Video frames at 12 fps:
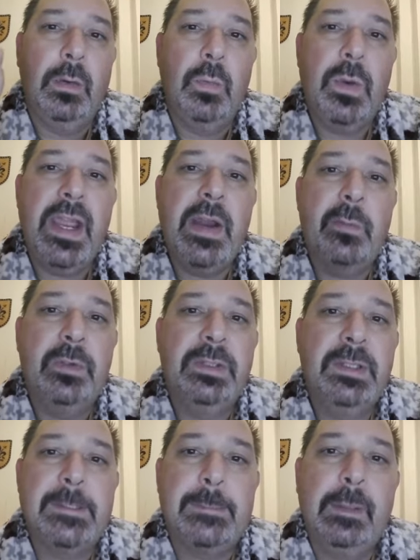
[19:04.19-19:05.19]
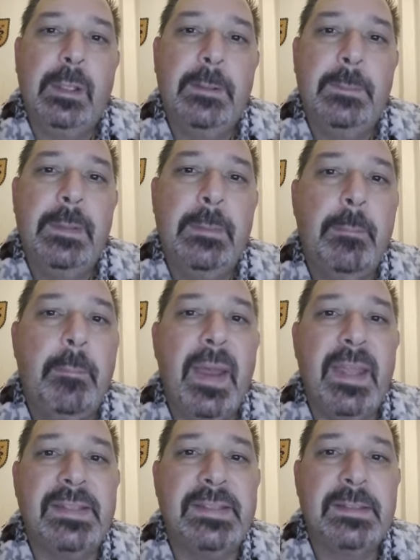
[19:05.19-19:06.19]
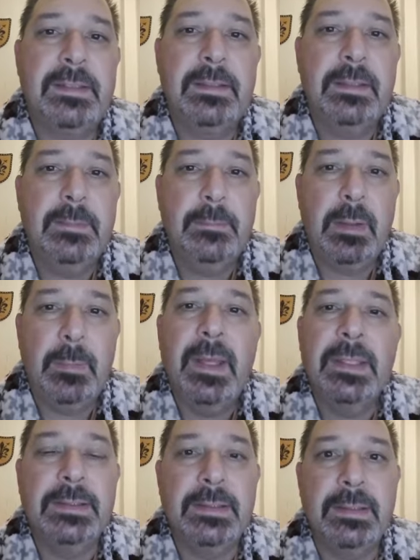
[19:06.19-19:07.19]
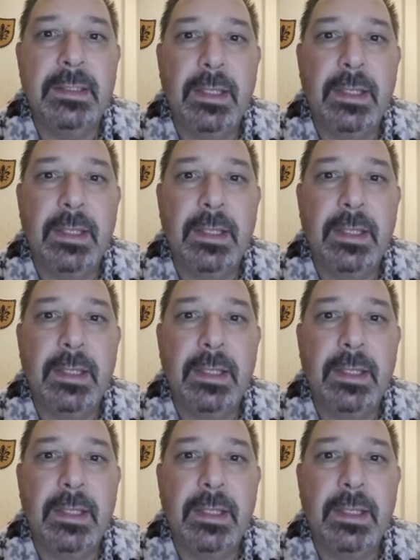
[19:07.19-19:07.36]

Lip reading: where would this plot be best implemented.